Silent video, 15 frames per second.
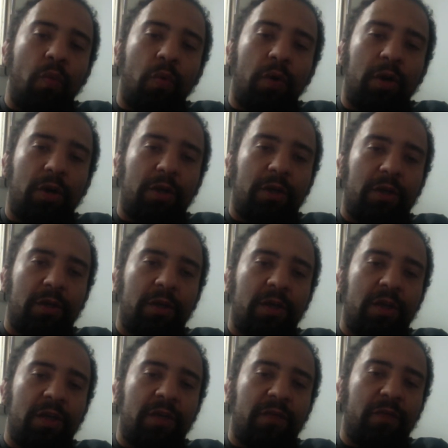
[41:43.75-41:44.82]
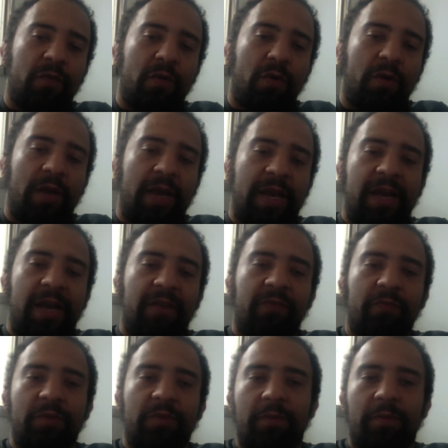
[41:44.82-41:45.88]
work if you don't
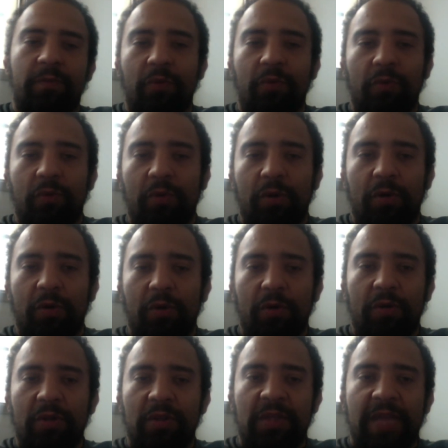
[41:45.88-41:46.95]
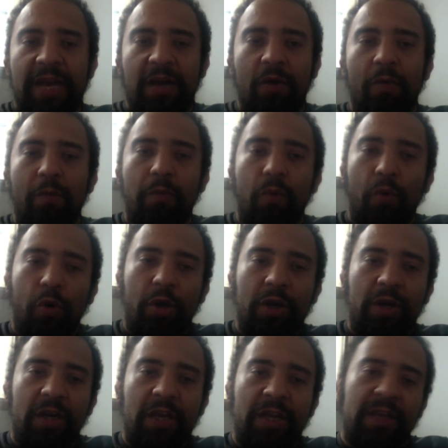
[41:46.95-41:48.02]
have people that on
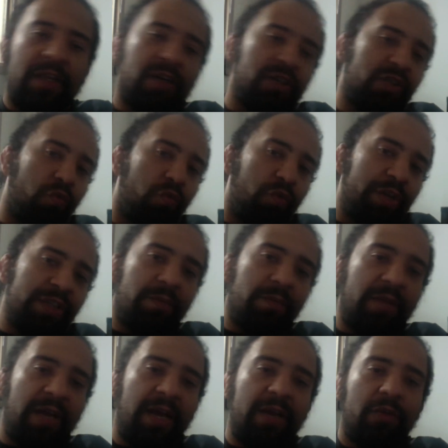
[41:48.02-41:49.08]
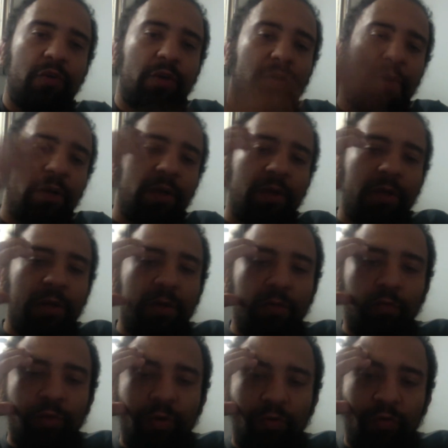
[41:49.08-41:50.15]
board and there's a reason behind. You're
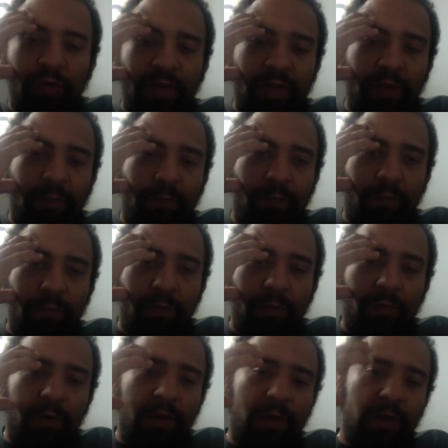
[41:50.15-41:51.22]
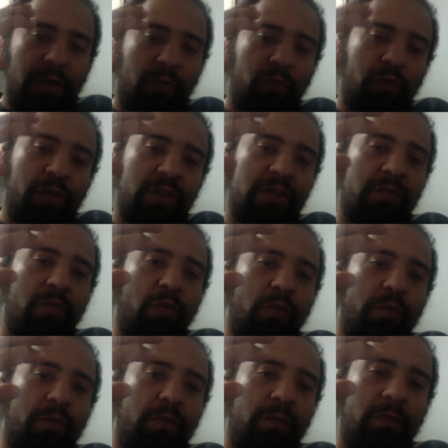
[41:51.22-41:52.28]
we're really uh,
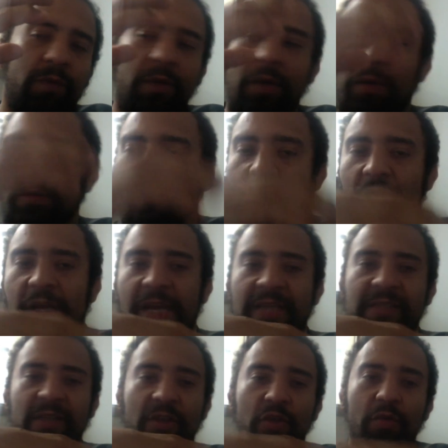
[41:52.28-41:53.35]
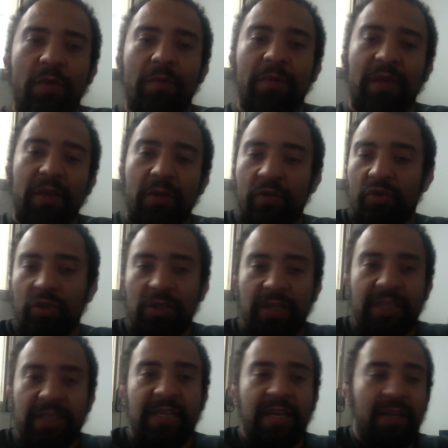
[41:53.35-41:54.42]
reasonable, you know, as a human being. You just
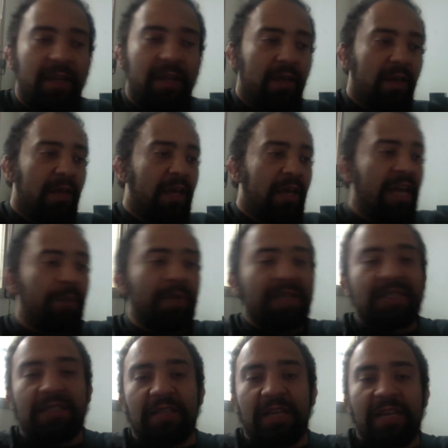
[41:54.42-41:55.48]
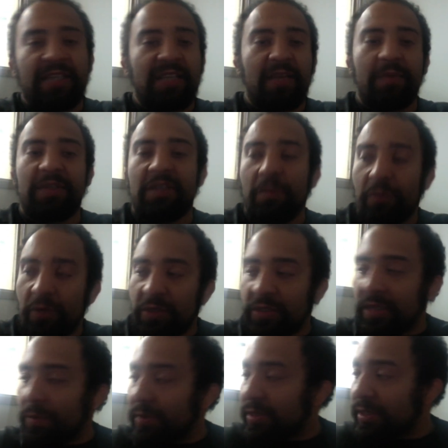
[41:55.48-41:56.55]
like say ABC as ABC
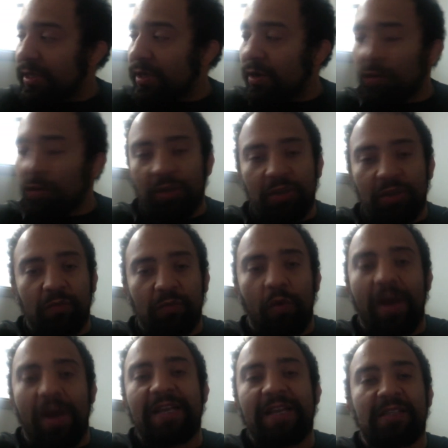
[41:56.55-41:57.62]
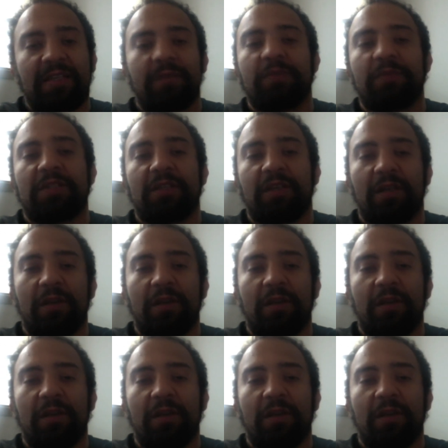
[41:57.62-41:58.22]
because it's ABC. No, there's why yeah. is ABC, you